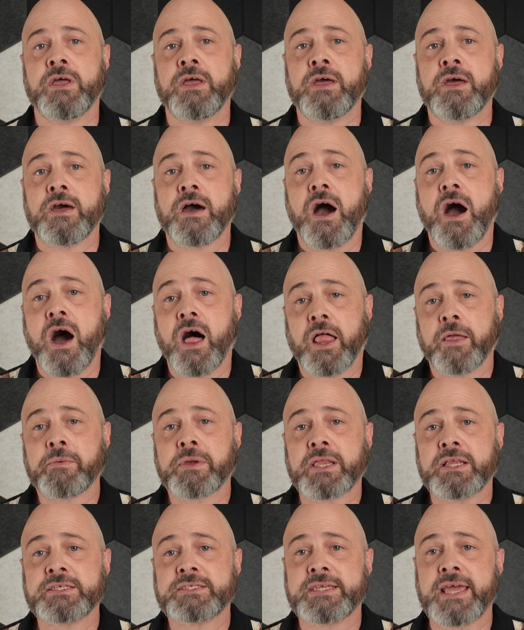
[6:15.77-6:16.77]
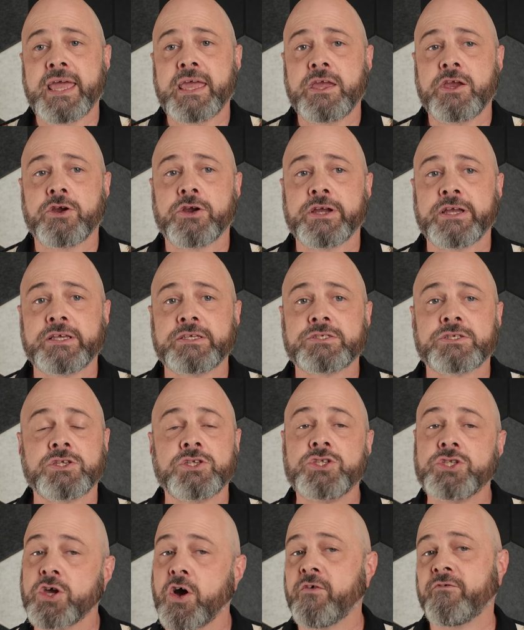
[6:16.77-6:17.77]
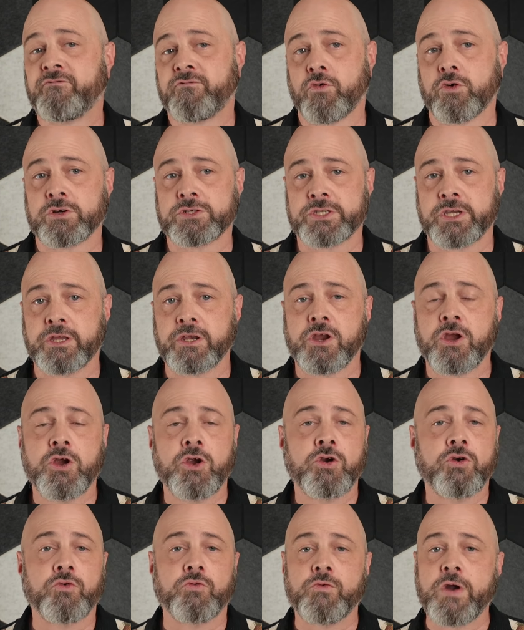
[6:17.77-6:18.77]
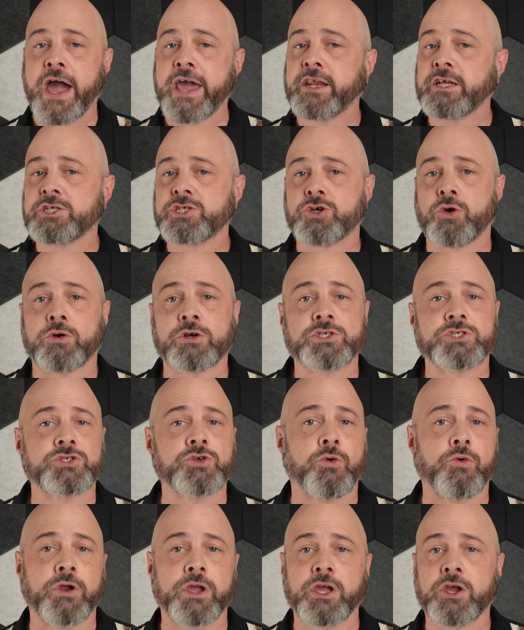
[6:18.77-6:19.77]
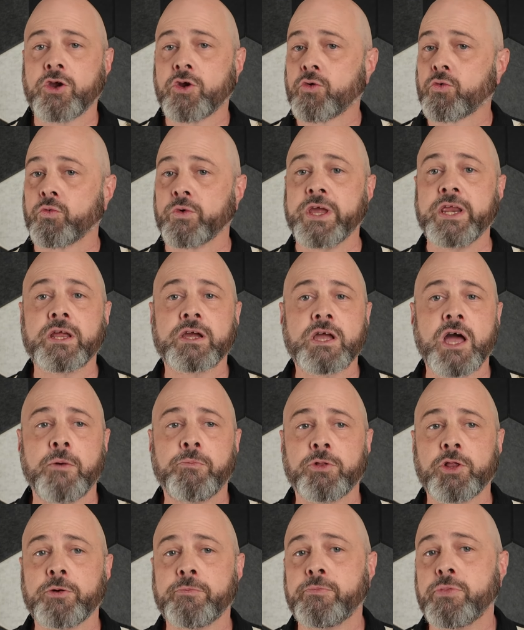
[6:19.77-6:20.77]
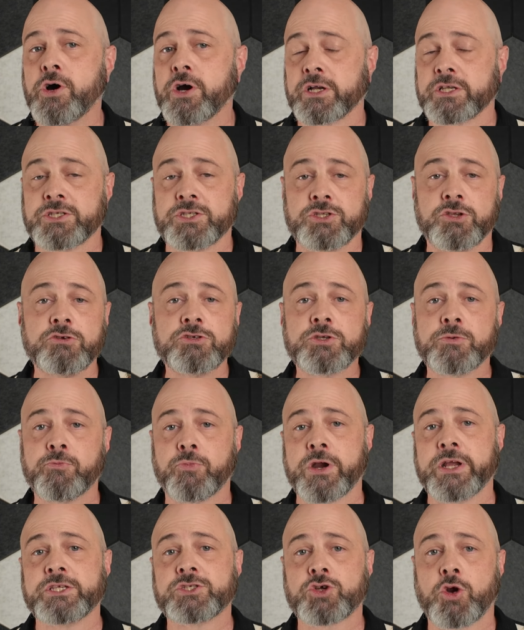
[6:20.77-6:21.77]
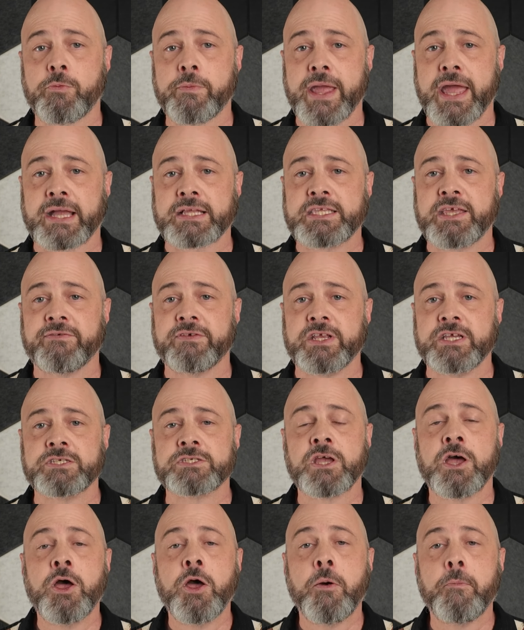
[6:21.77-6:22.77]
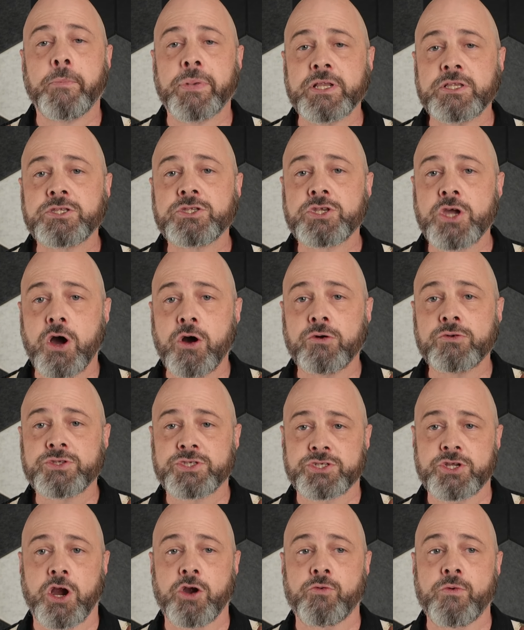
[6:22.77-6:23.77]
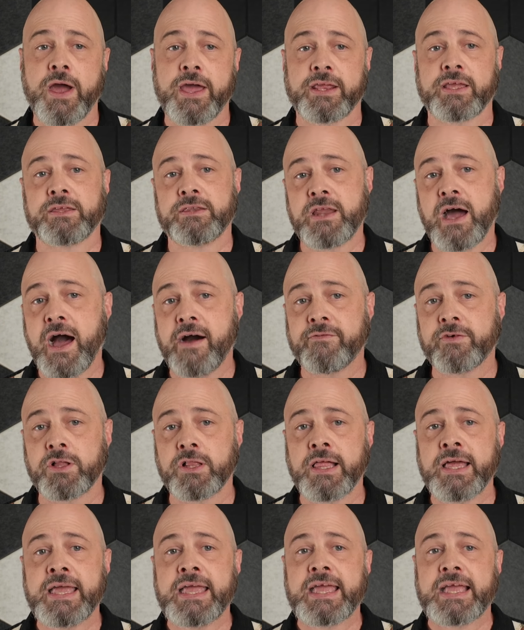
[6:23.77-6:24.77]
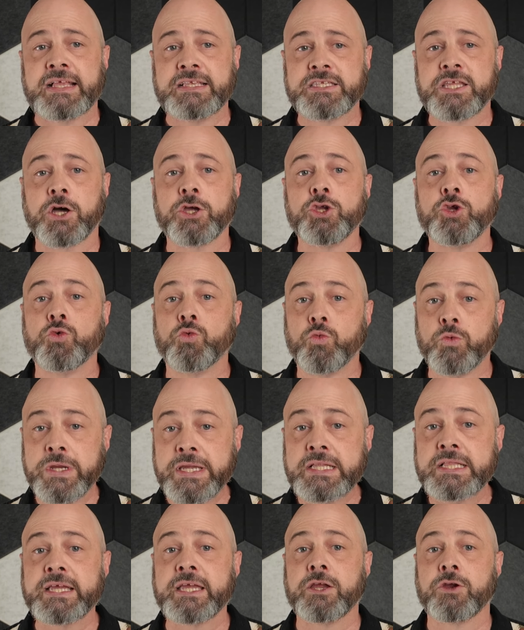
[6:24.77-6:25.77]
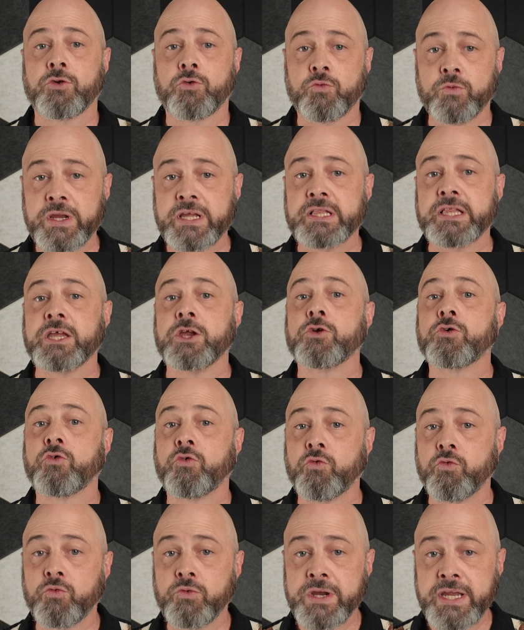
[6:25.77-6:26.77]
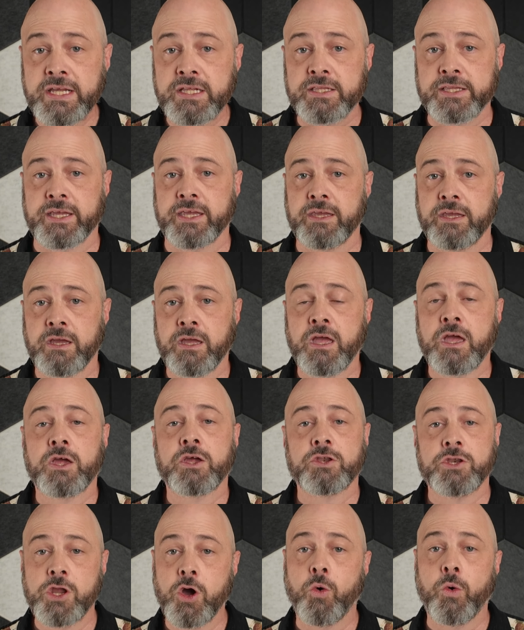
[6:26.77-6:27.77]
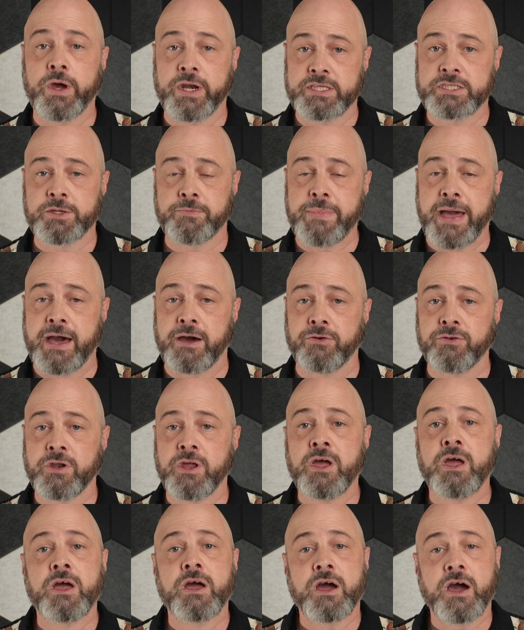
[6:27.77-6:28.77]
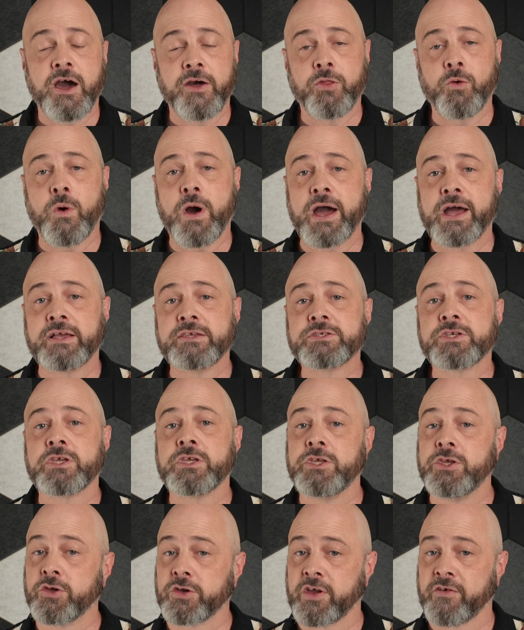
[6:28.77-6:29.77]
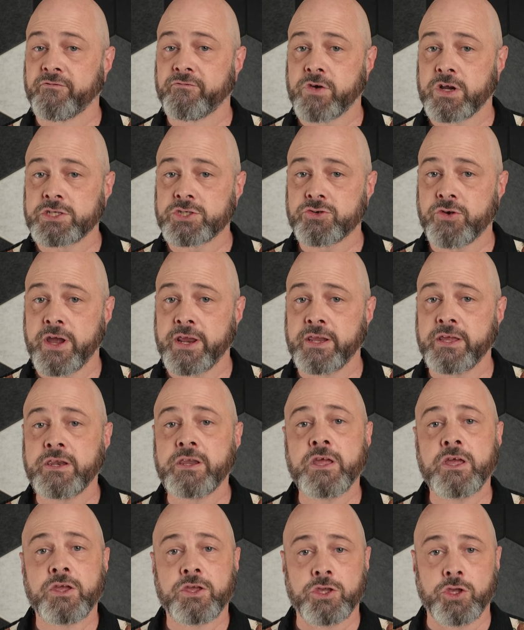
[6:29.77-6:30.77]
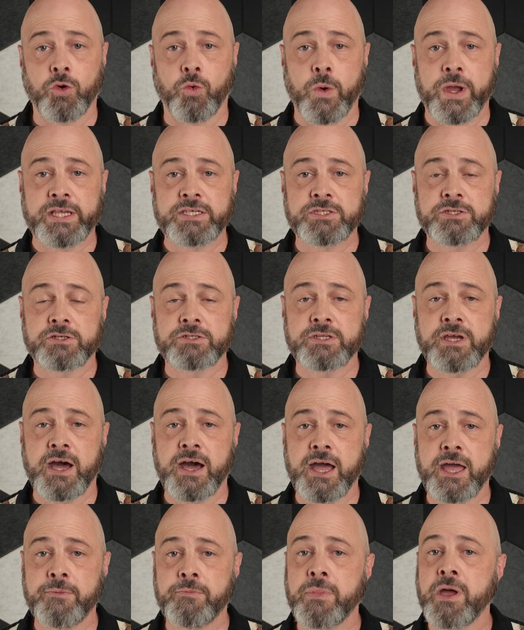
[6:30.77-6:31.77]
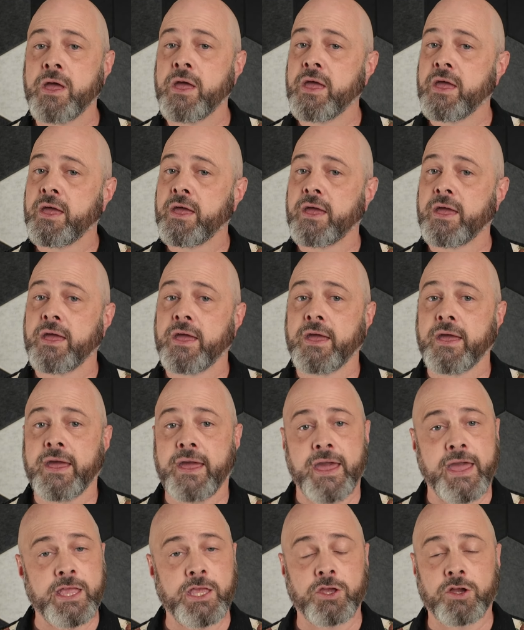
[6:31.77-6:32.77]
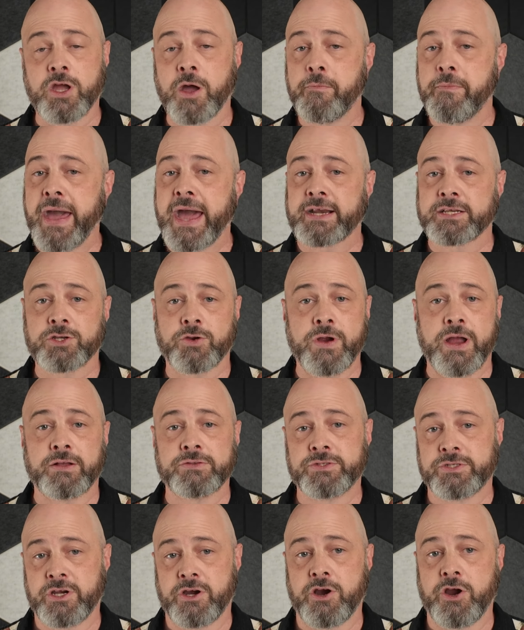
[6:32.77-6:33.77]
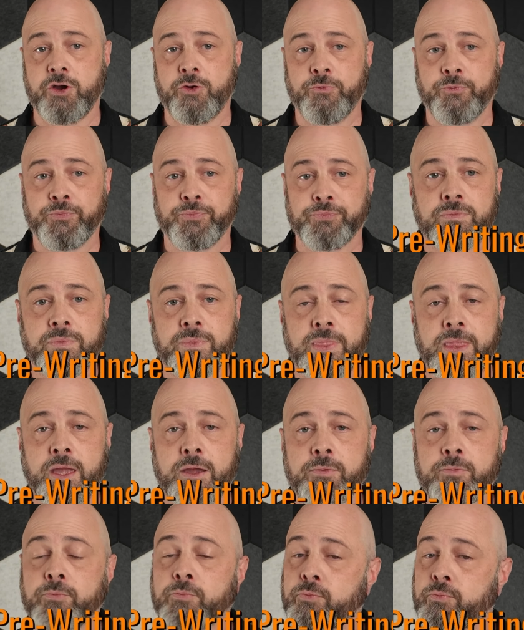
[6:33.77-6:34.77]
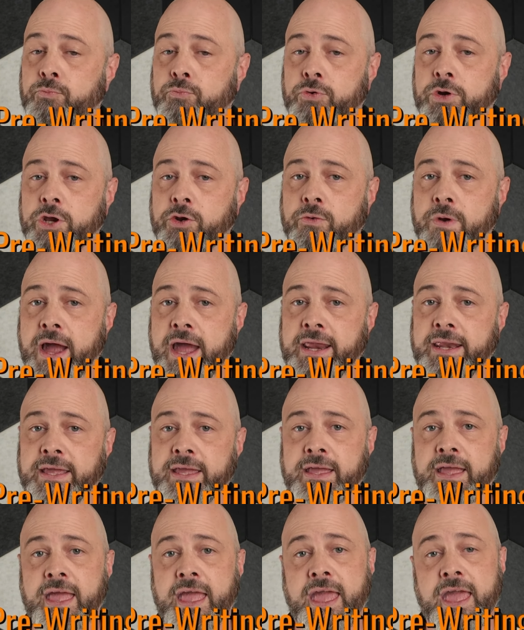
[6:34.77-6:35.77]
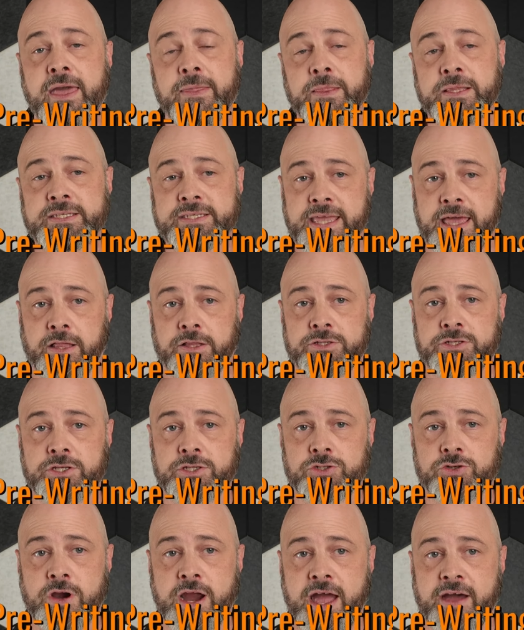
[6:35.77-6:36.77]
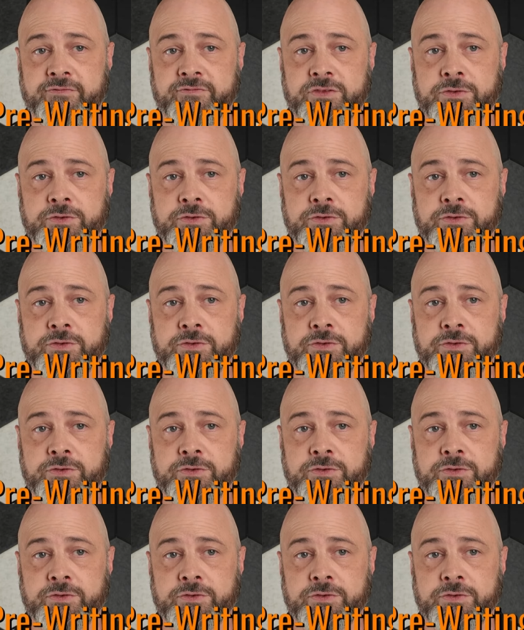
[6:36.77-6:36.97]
All I'm going to say here is don't force it. Write a short story. Read a couple of books. Do some brainstorming activities. But don't start writing a novel until you really, really, really know what it's about. Otherwise, you'll get frustrated, you'll waste your time, and you'll come back to ground zero. Pre-writing and the skeleton draft.